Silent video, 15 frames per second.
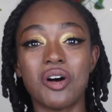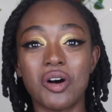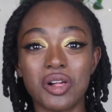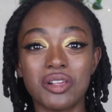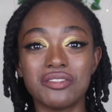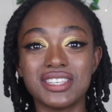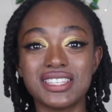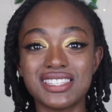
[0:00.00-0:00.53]

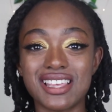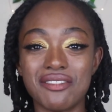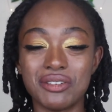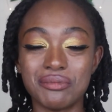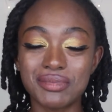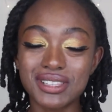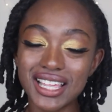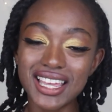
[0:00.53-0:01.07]
all of the
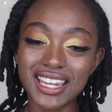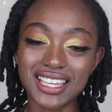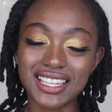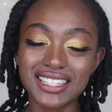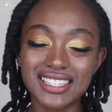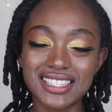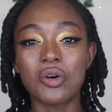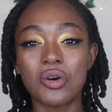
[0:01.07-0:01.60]
7
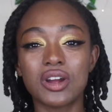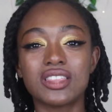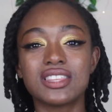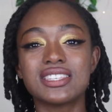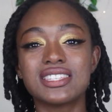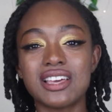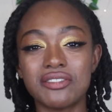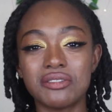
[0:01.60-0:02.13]
planets, or
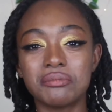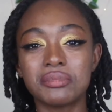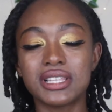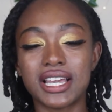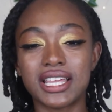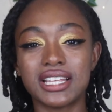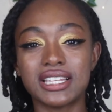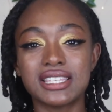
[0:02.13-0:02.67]
the 7
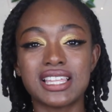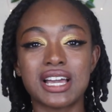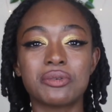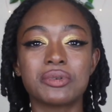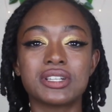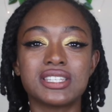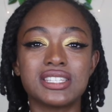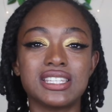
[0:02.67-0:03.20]
planets that
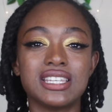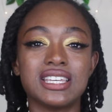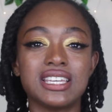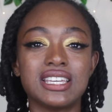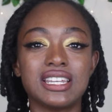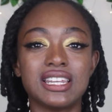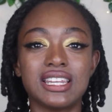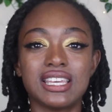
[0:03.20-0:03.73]
were
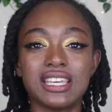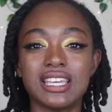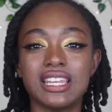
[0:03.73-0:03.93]
seen